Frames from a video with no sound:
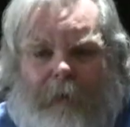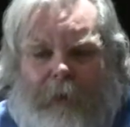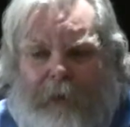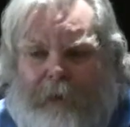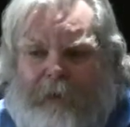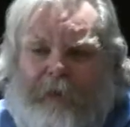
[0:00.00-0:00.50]

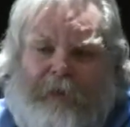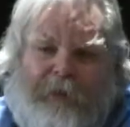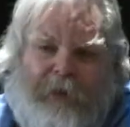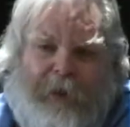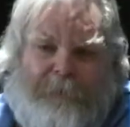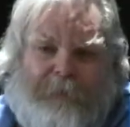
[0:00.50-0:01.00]
and in
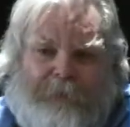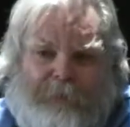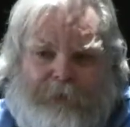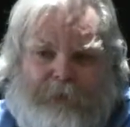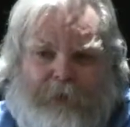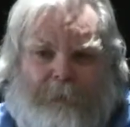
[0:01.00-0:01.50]
Indianapolis,
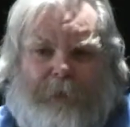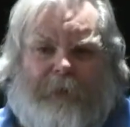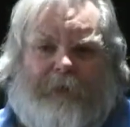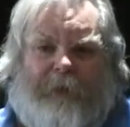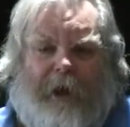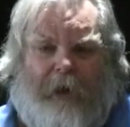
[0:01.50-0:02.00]
which is our
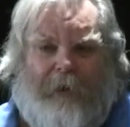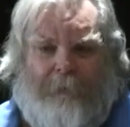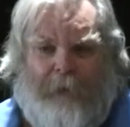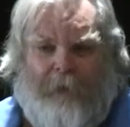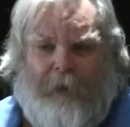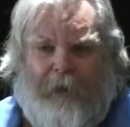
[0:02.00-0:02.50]
biggest county,
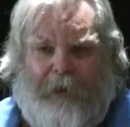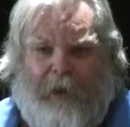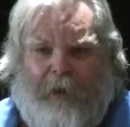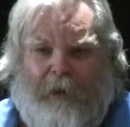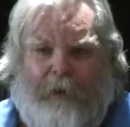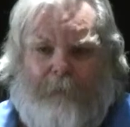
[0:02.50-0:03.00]
Marion
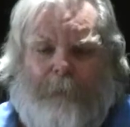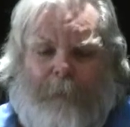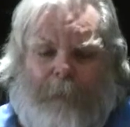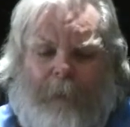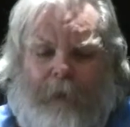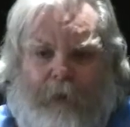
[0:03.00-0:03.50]
County,
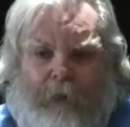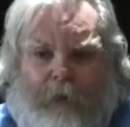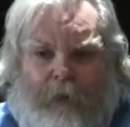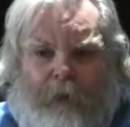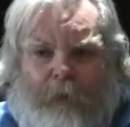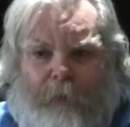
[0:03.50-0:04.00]

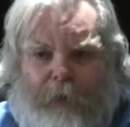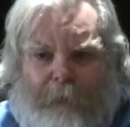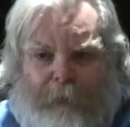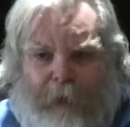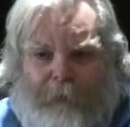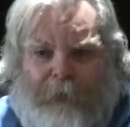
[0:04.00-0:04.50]
we
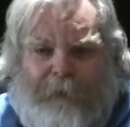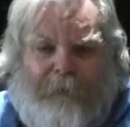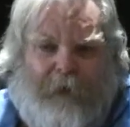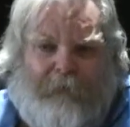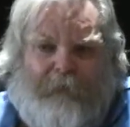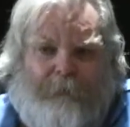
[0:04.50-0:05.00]
probably give
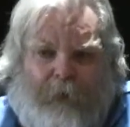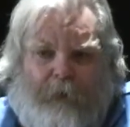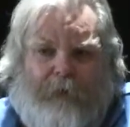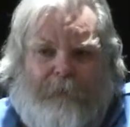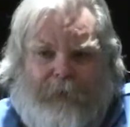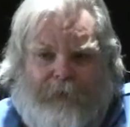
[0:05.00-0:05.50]
out the
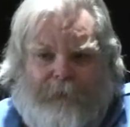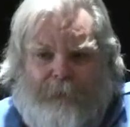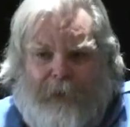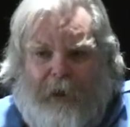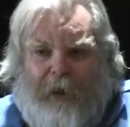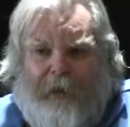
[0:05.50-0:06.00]
bulk of our
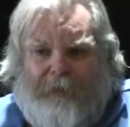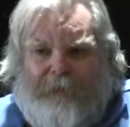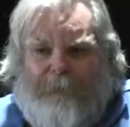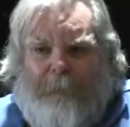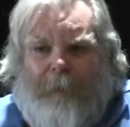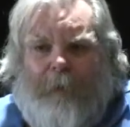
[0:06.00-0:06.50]

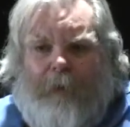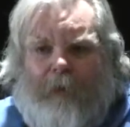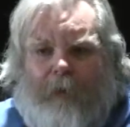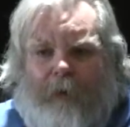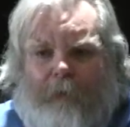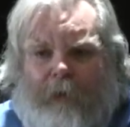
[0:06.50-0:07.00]
supplies.
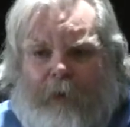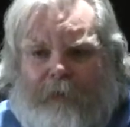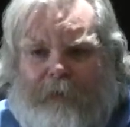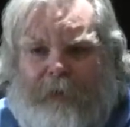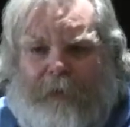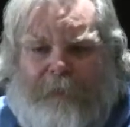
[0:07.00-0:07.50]
We
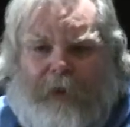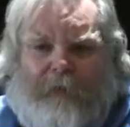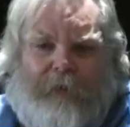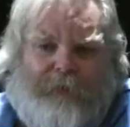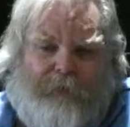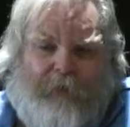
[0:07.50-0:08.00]
also give
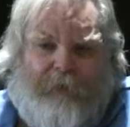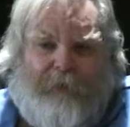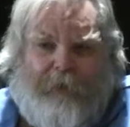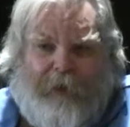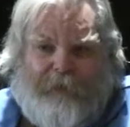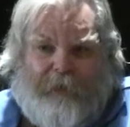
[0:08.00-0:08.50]
out close to
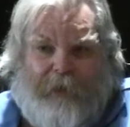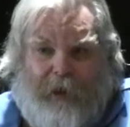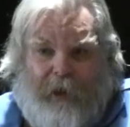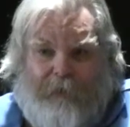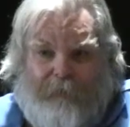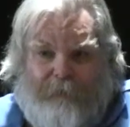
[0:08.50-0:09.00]
100,000
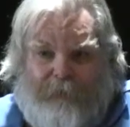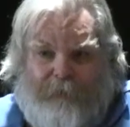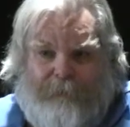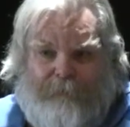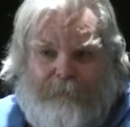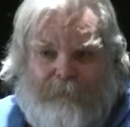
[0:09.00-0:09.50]

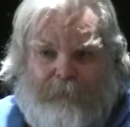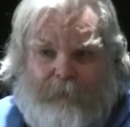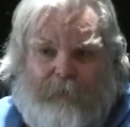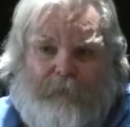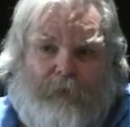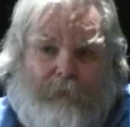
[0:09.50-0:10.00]
condoms
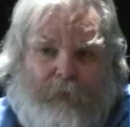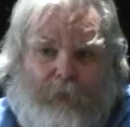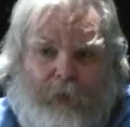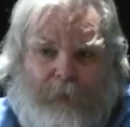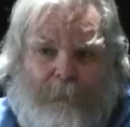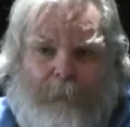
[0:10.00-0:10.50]
or
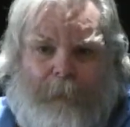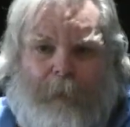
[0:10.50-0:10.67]
more.